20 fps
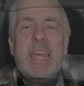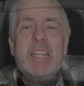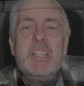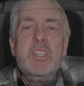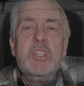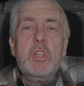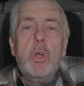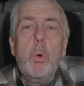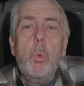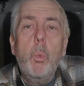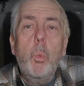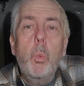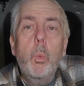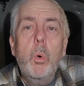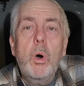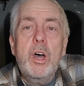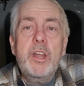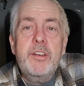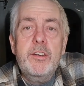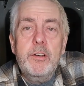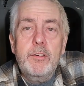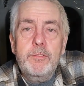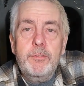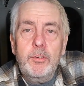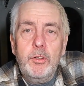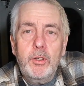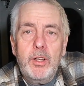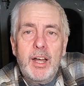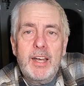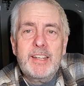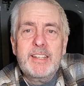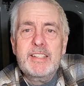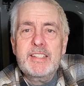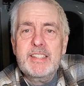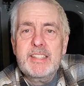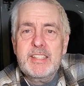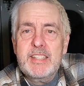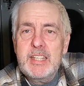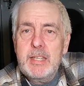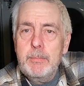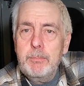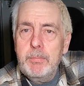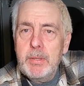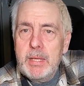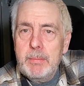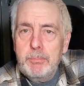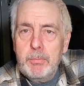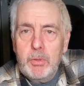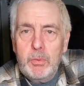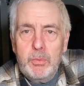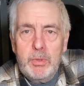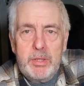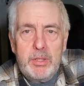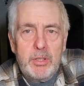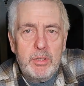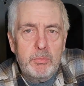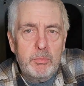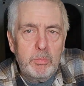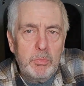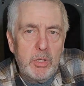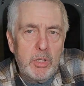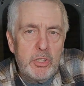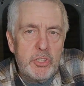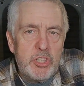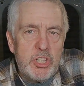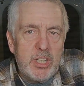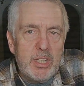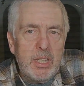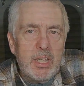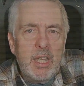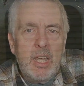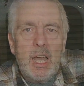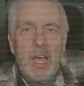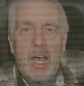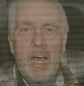It's wonderful. I can see people when they're merging.